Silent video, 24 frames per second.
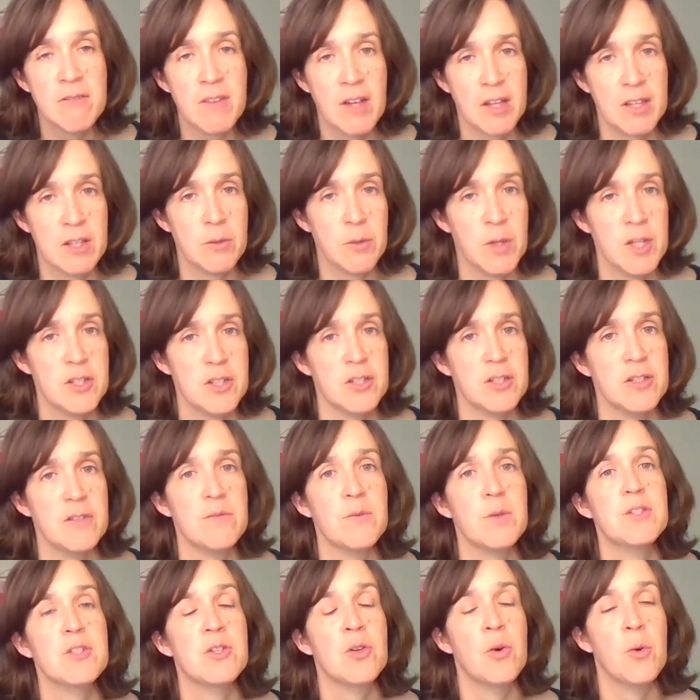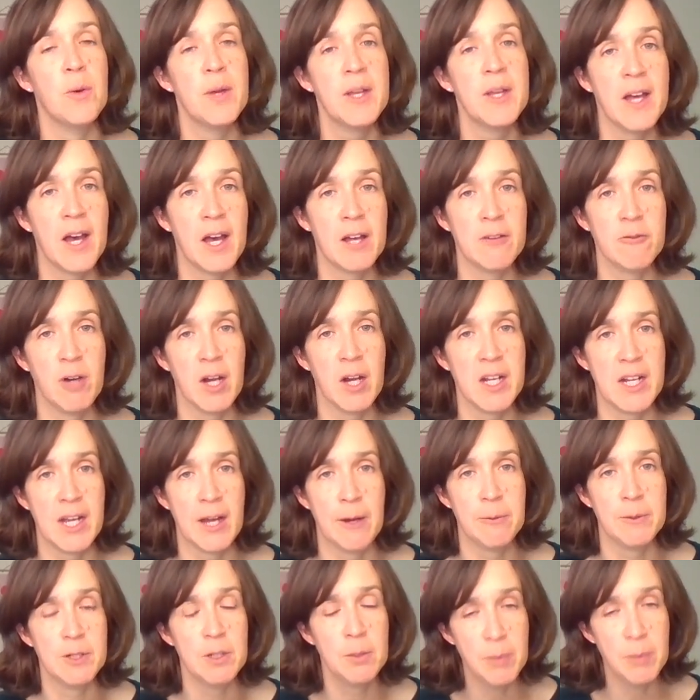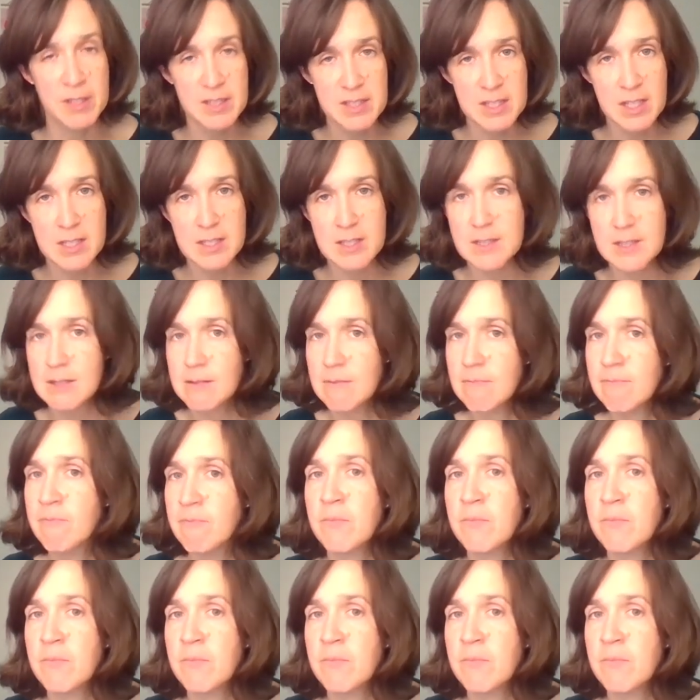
evaluation of what's going on right now in your business.